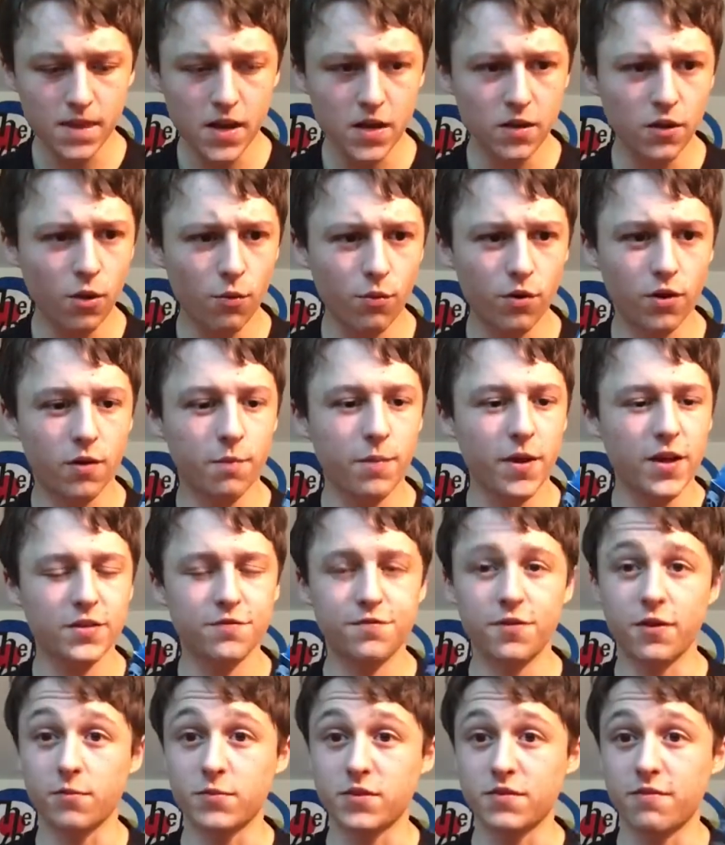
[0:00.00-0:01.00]
Not one of the
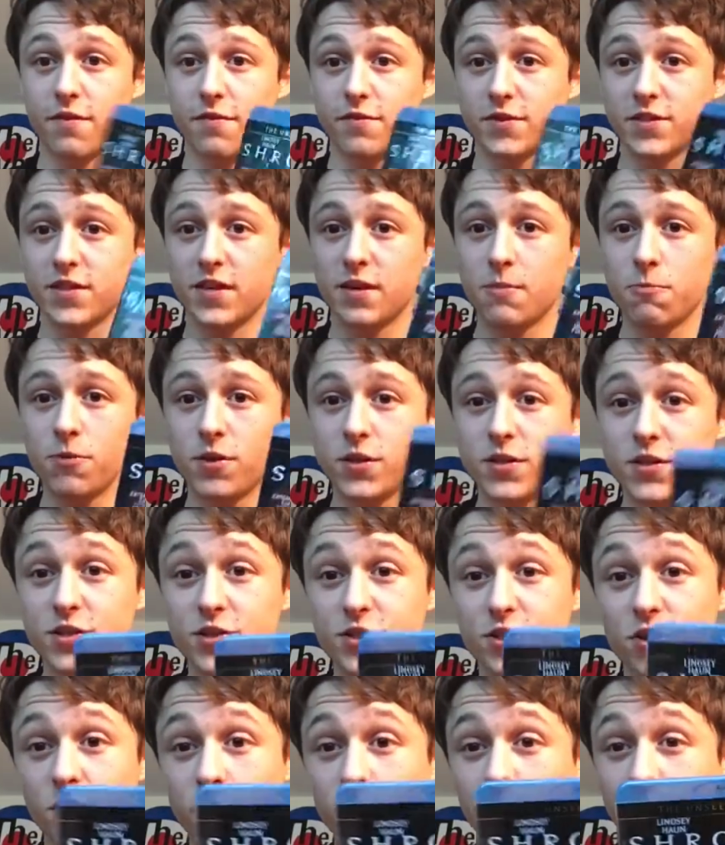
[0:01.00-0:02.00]
best films I've ever seen, but it's
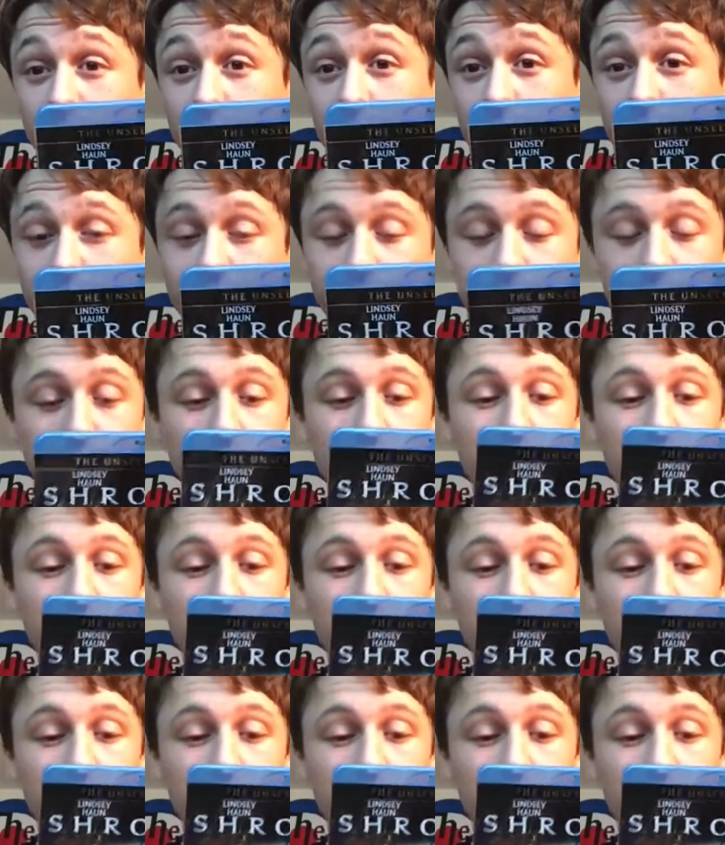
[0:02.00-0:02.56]
enjoyable enough.